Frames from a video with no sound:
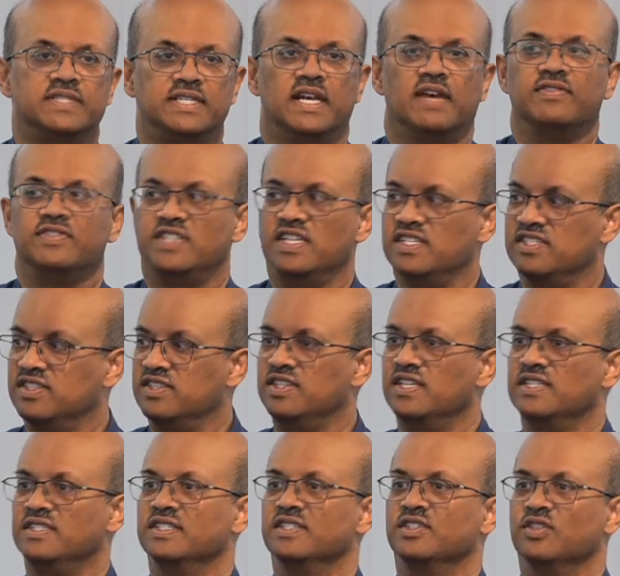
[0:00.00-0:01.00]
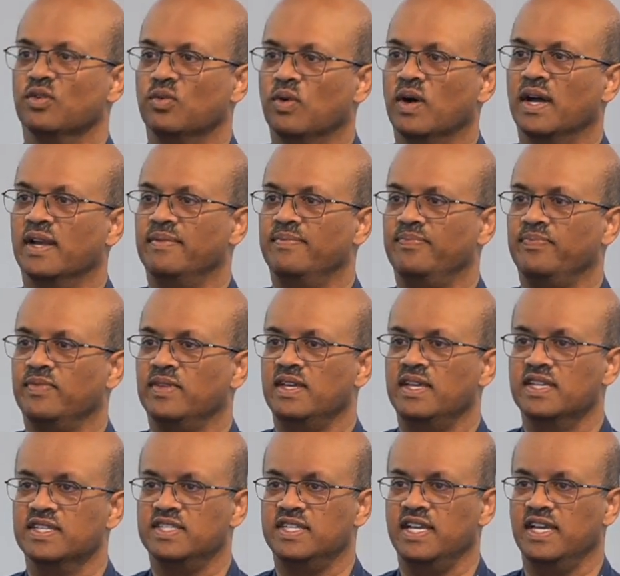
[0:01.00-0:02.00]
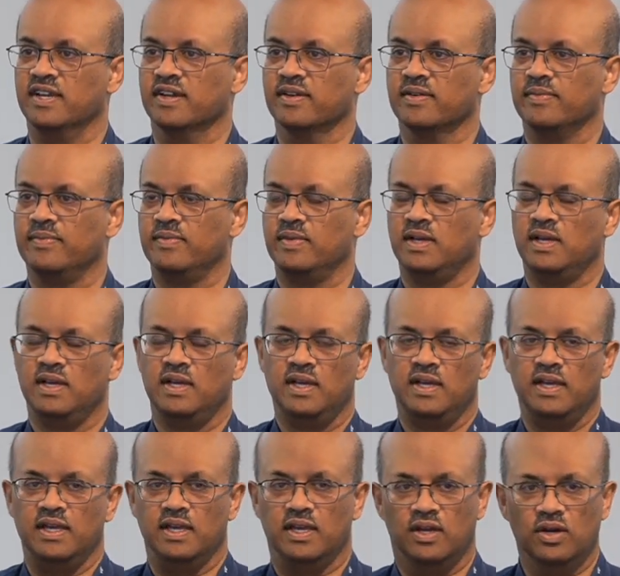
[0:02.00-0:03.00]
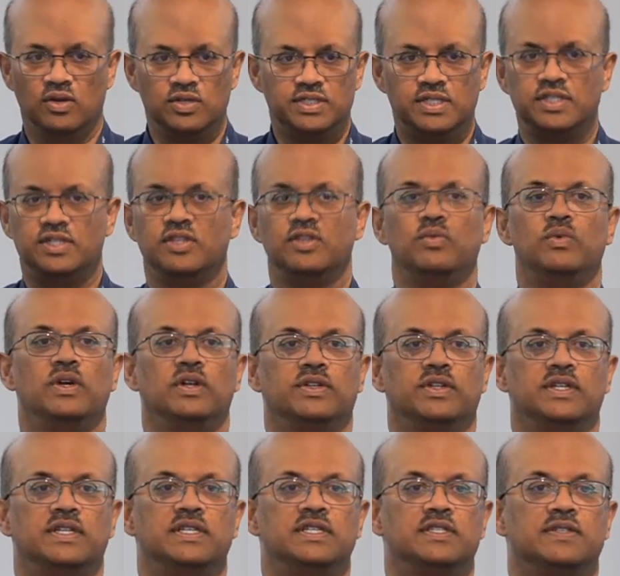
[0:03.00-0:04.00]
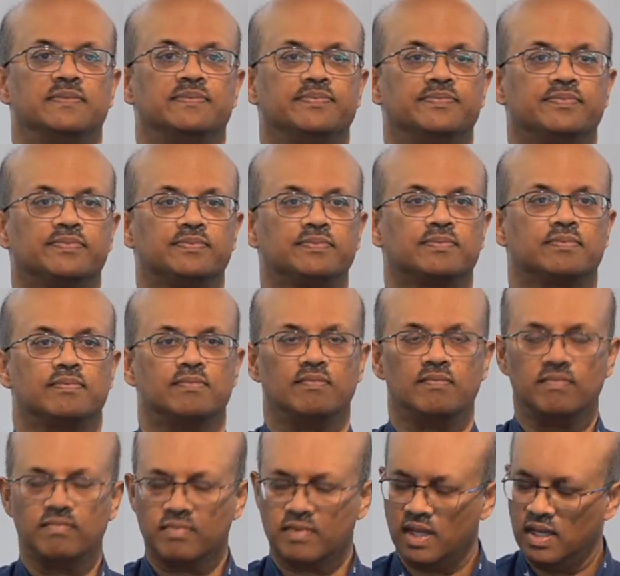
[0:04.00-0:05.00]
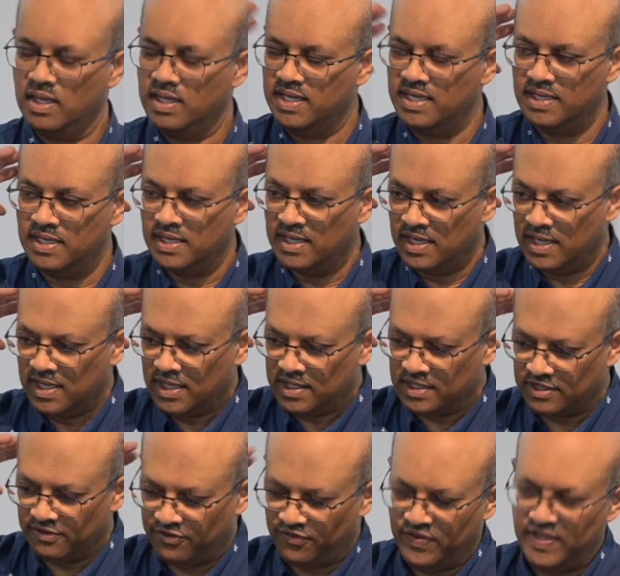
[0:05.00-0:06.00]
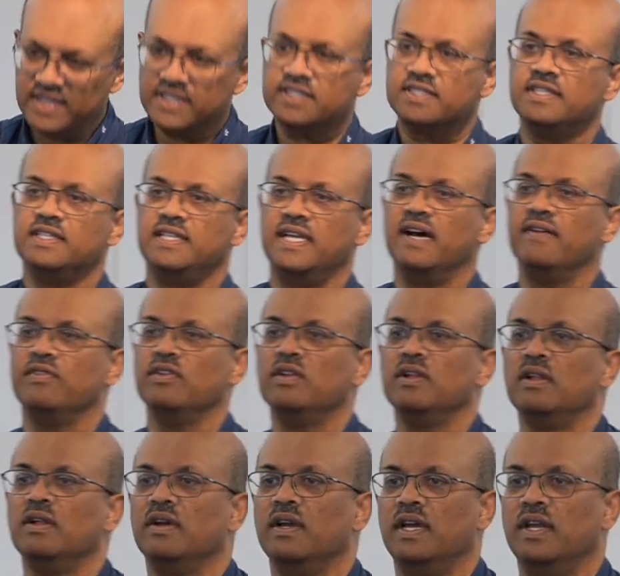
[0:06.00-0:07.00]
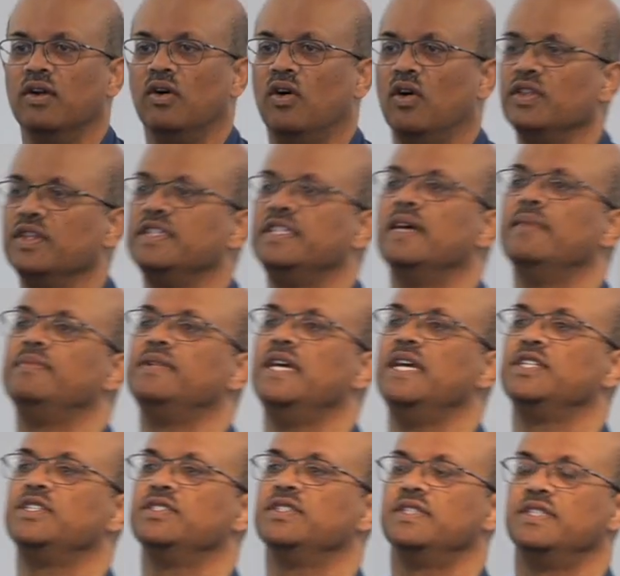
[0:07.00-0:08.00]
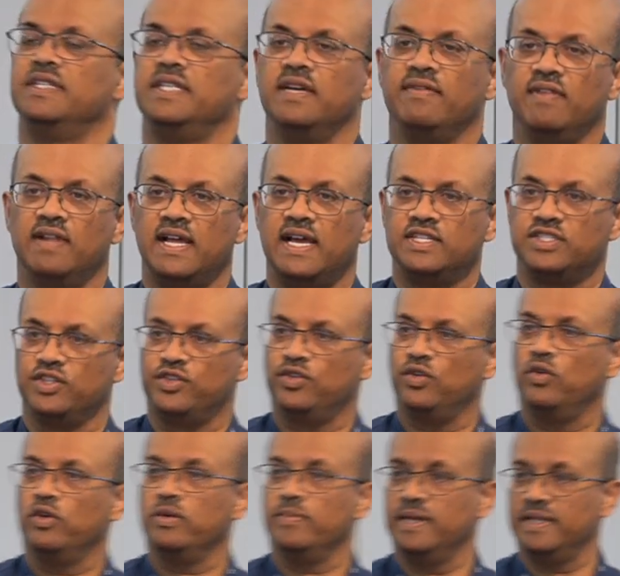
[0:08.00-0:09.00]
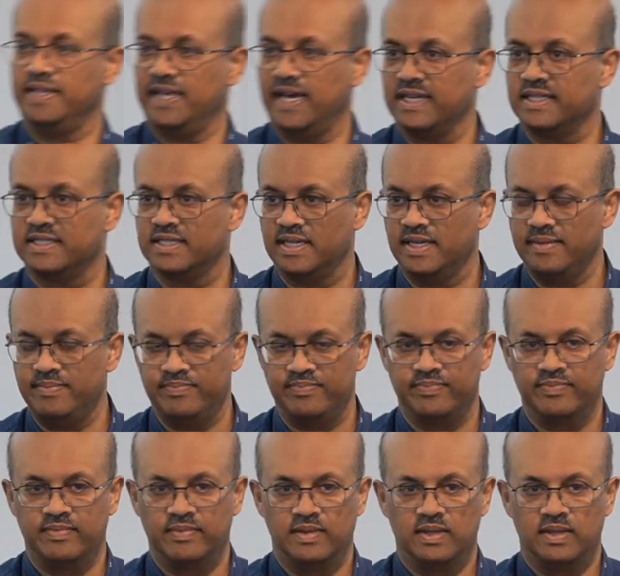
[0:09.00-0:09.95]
himself says, This is the one. He's here. He goes into the wilderness. He defeats the devil in all the temptations that the devil has to throw at him at that time.